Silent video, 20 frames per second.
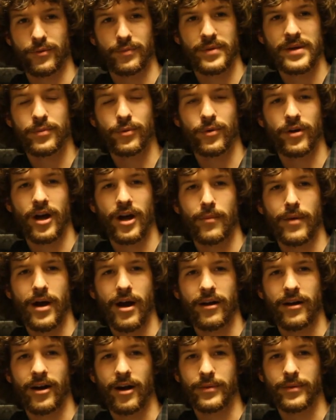People would come out
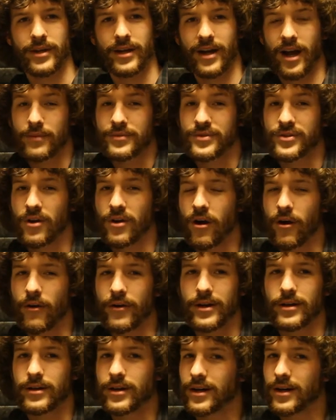and I'd be like, I'm
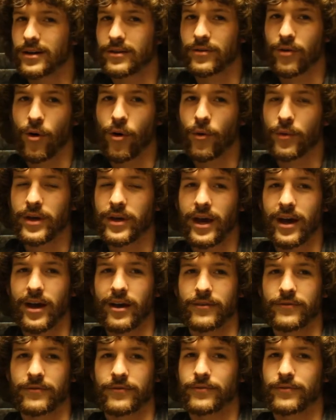sorry, uh, all we
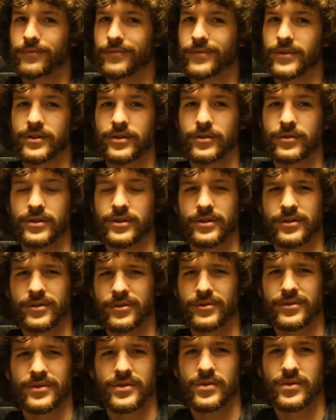have that you could do
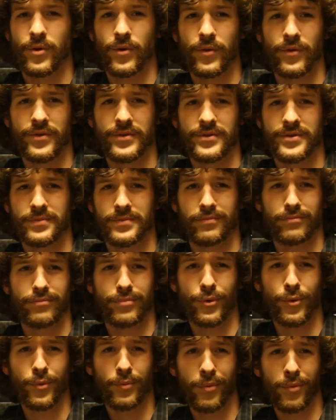is hold this
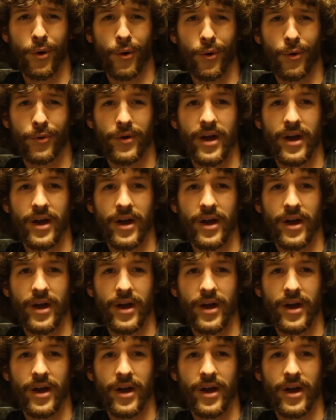boom pole.